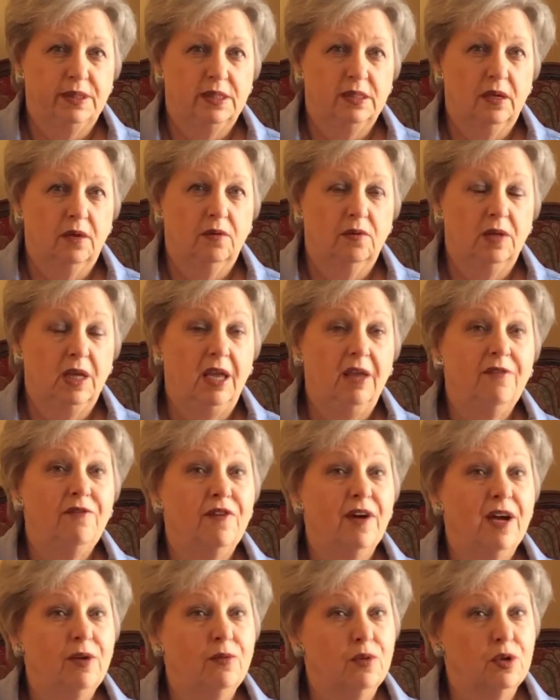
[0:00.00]
So if
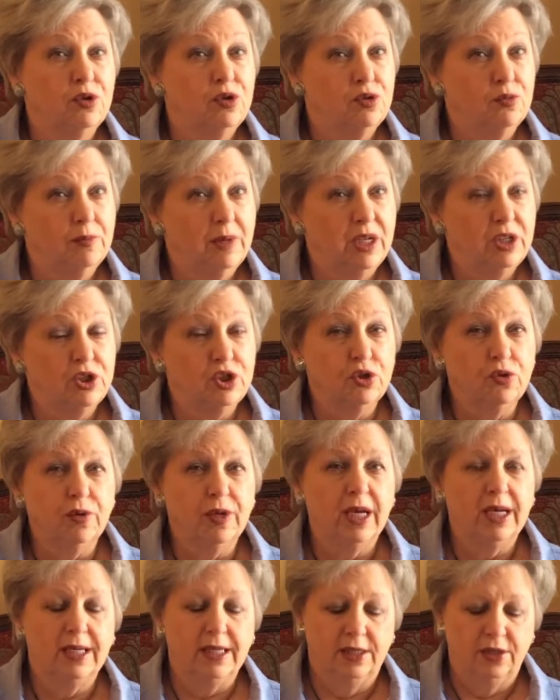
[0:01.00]
I want to make sure,
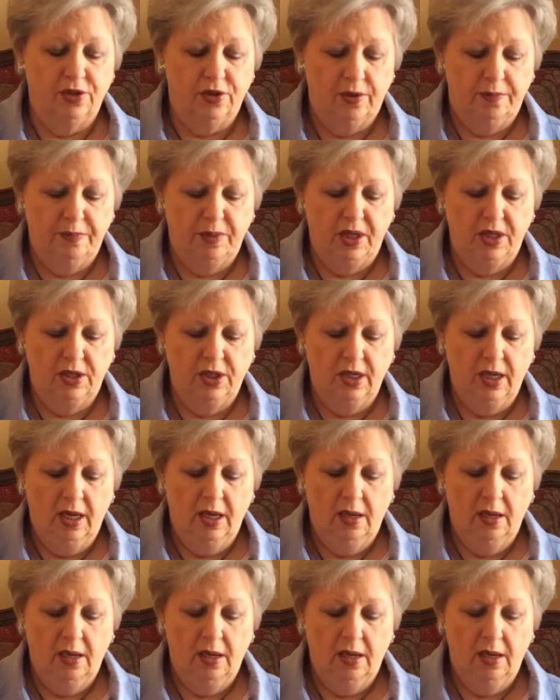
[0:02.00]
I can repeat,